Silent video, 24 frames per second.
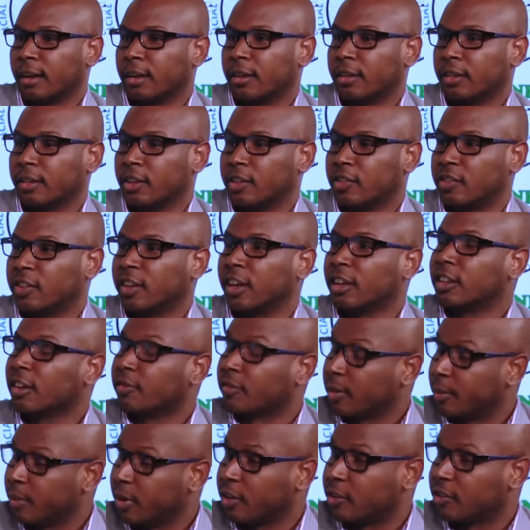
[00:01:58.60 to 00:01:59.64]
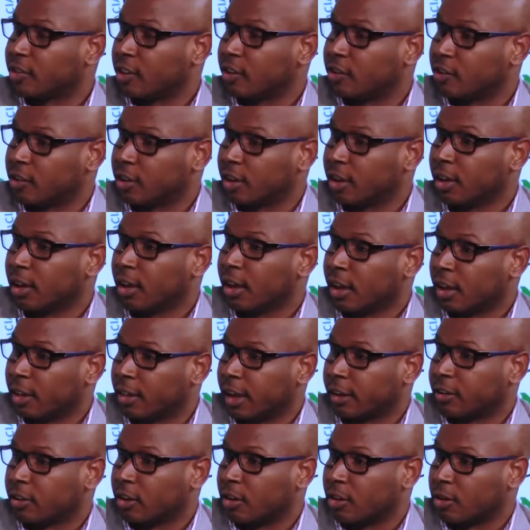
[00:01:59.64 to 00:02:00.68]
the state of emergency
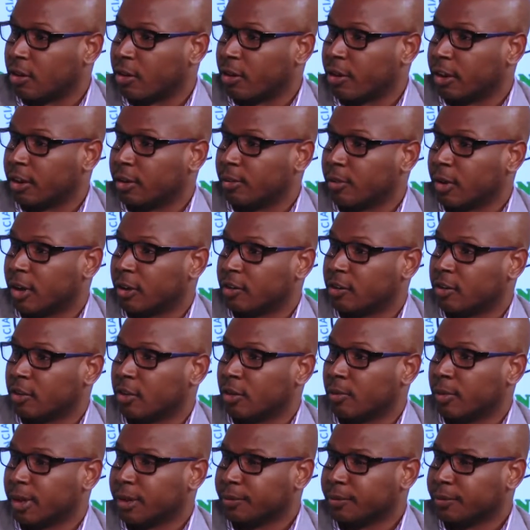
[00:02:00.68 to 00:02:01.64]
that had occurred in Montego Bay.